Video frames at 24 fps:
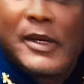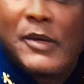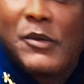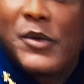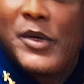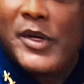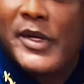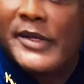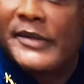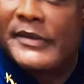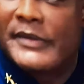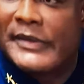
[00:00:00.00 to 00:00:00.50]
I
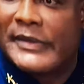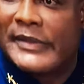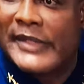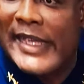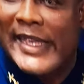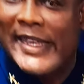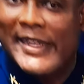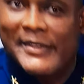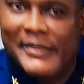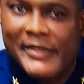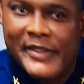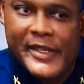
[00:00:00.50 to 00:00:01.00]
want to
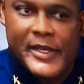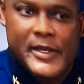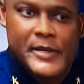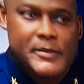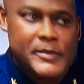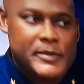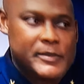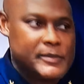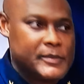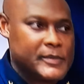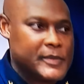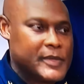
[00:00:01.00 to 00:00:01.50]
thank
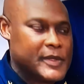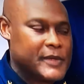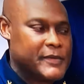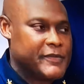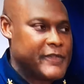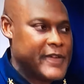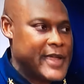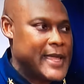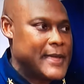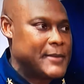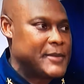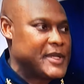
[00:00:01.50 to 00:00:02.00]
them, the
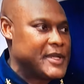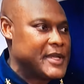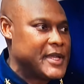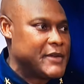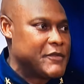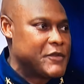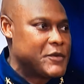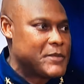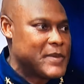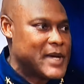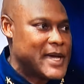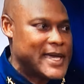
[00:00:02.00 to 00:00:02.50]
family, and
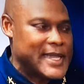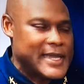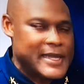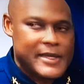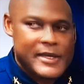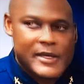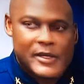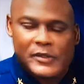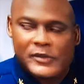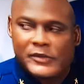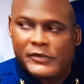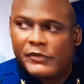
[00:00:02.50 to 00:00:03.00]

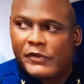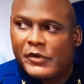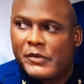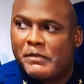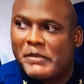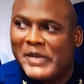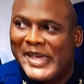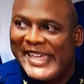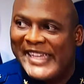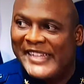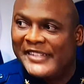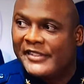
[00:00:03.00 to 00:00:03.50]
everybody else for
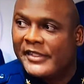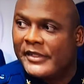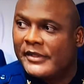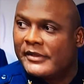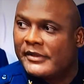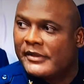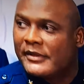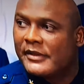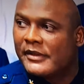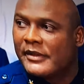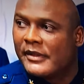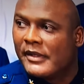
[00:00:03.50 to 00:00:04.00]

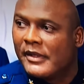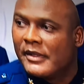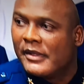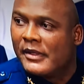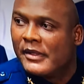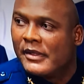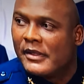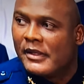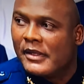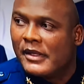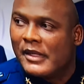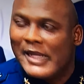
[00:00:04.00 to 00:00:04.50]
patience,
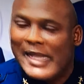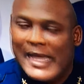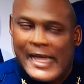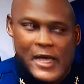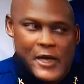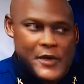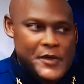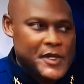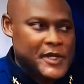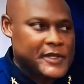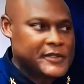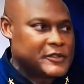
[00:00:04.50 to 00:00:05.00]

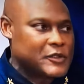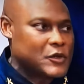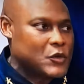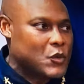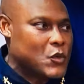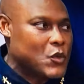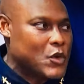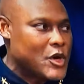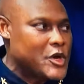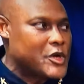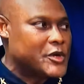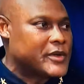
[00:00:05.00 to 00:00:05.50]
allowing us to
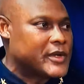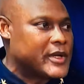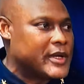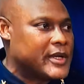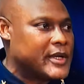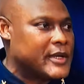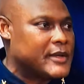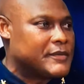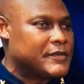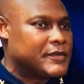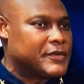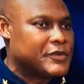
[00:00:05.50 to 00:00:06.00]

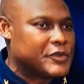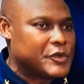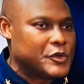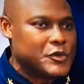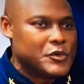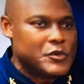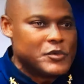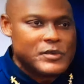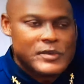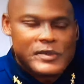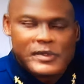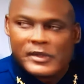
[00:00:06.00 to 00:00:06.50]
work
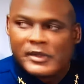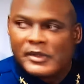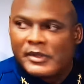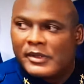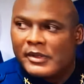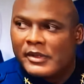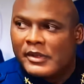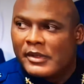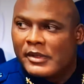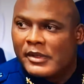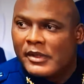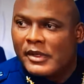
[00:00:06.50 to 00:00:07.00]
through
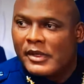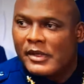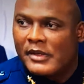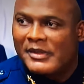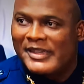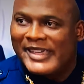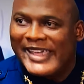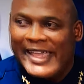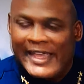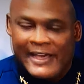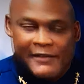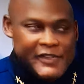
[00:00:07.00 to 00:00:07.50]

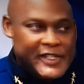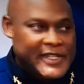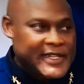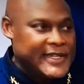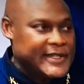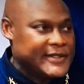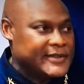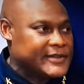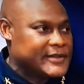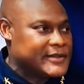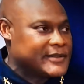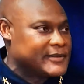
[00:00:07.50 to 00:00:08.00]
the
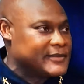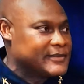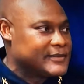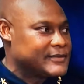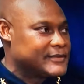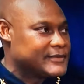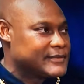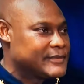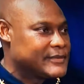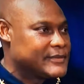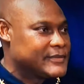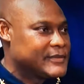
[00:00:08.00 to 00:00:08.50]
evidence
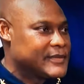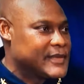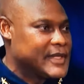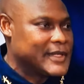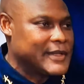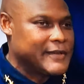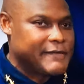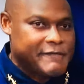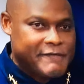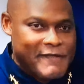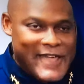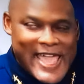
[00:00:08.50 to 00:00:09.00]

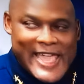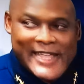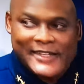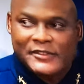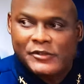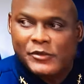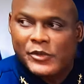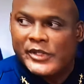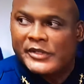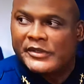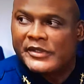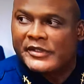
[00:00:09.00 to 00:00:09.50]
and the
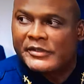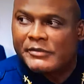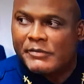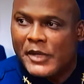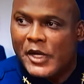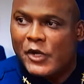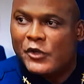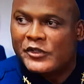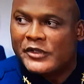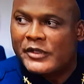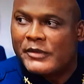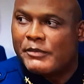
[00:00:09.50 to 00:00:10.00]
facts, which is
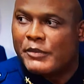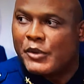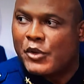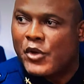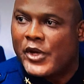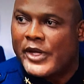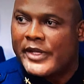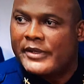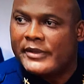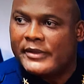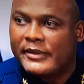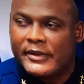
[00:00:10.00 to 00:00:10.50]
most
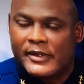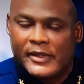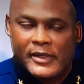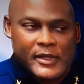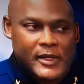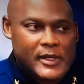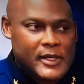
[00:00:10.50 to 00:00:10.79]
important.